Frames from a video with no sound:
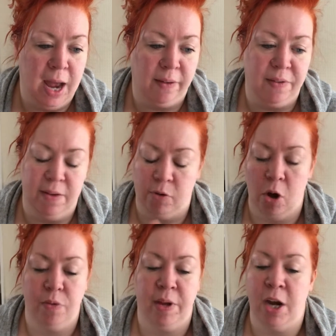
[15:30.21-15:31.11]
that they
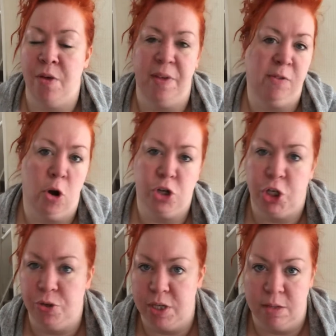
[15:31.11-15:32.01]
know that they've got a
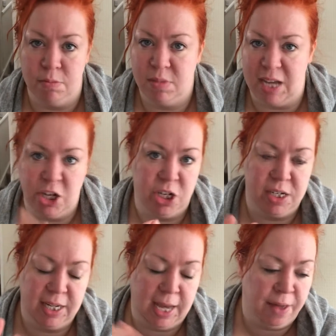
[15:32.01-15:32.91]
tutor session
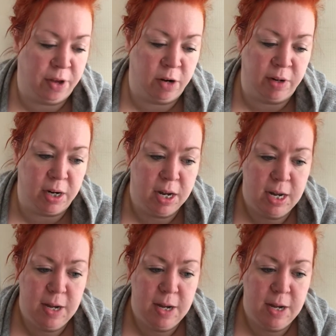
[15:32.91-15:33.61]
together, and